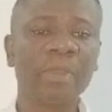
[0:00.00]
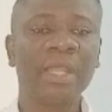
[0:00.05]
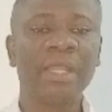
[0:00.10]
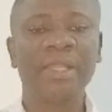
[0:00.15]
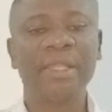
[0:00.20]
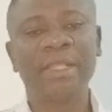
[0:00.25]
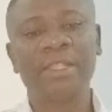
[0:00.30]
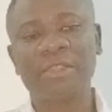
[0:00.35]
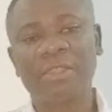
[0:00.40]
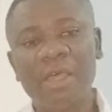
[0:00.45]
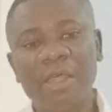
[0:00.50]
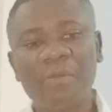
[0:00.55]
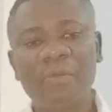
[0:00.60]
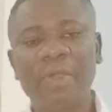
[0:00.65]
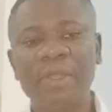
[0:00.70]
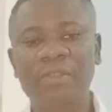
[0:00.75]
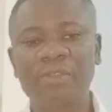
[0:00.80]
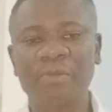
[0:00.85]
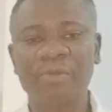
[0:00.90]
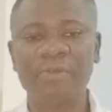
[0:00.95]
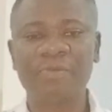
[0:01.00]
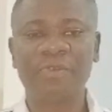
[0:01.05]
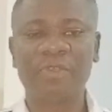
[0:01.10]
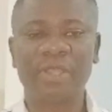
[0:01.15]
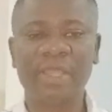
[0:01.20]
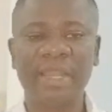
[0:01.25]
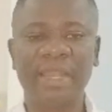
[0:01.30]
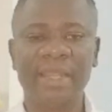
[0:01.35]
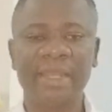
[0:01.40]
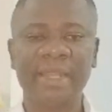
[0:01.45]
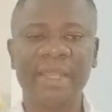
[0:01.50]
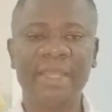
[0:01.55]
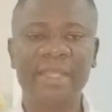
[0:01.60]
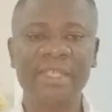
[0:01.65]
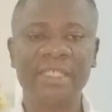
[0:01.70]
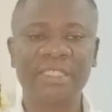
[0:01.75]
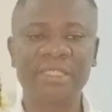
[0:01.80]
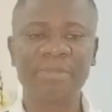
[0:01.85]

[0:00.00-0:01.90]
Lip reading: The 3rd way to move to Canada is